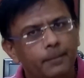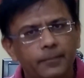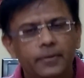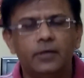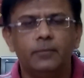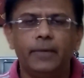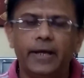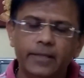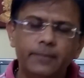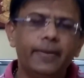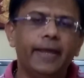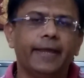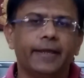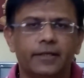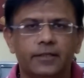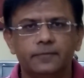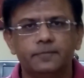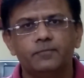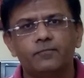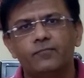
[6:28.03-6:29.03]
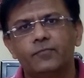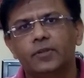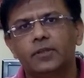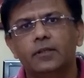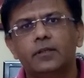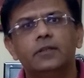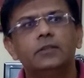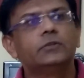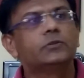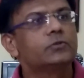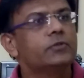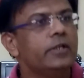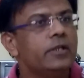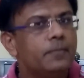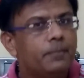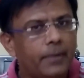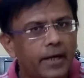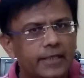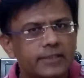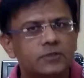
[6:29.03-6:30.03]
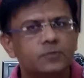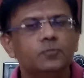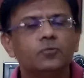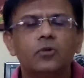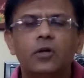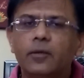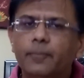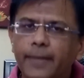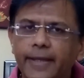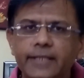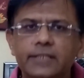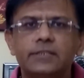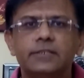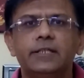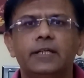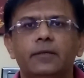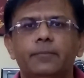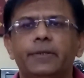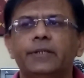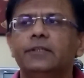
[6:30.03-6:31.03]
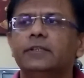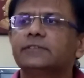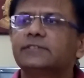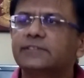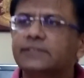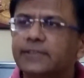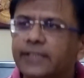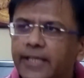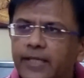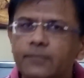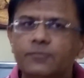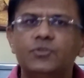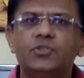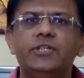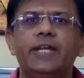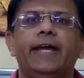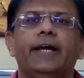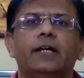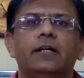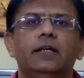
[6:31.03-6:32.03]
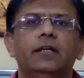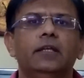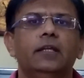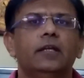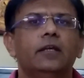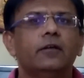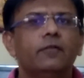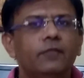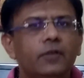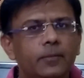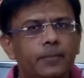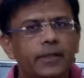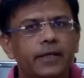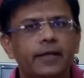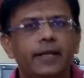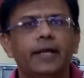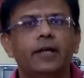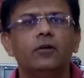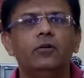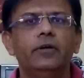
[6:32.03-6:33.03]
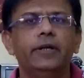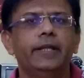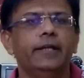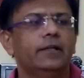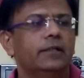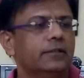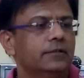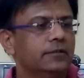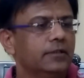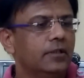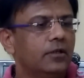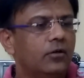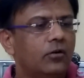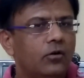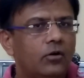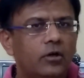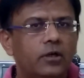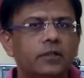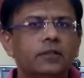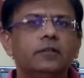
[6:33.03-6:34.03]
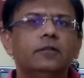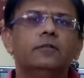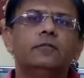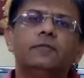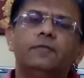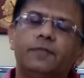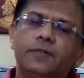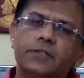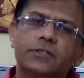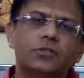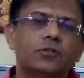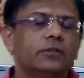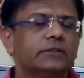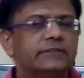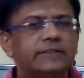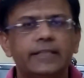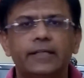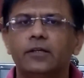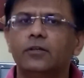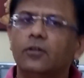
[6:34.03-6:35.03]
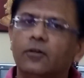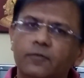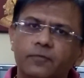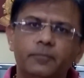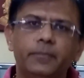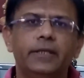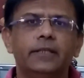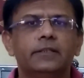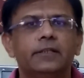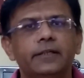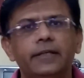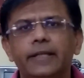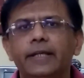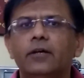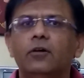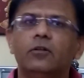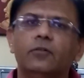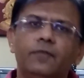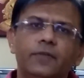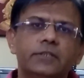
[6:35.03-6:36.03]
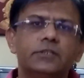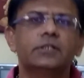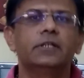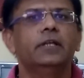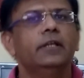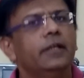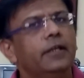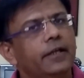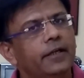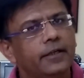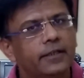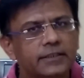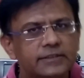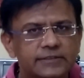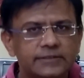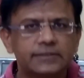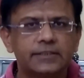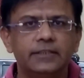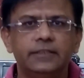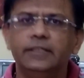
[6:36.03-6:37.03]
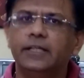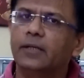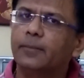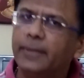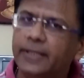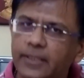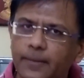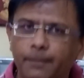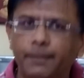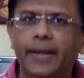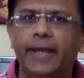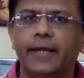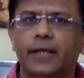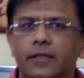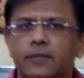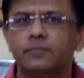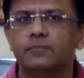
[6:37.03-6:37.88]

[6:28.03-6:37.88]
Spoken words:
by bank. So in passbook or bank statement, the same check will be recorded on 1st or 2nd of May, the day on which it is cleared by the bank.